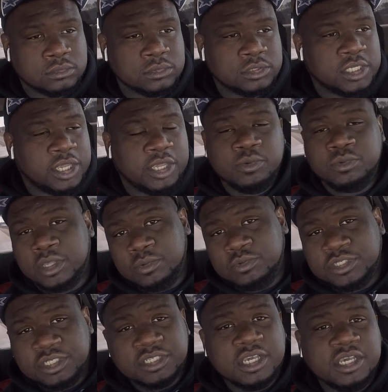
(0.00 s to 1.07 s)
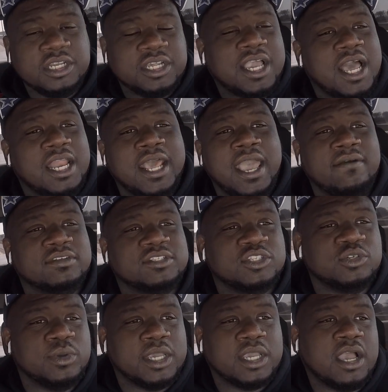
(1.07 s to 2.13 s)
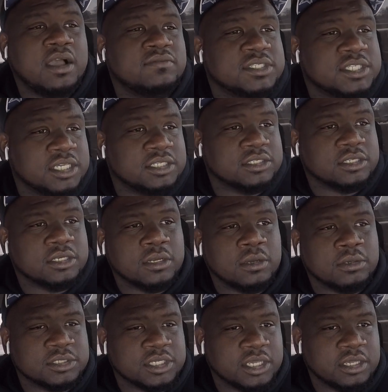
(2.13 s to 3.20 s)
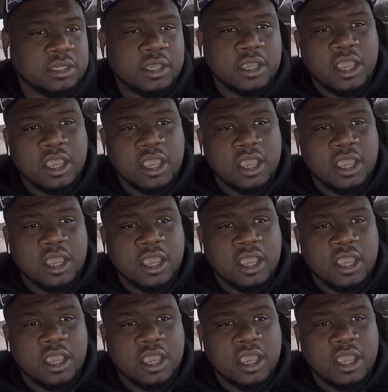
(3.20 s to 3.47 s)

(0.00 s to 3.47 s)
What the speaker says: So it was just good to kind of have a two-way conversation, you know what I'm saying,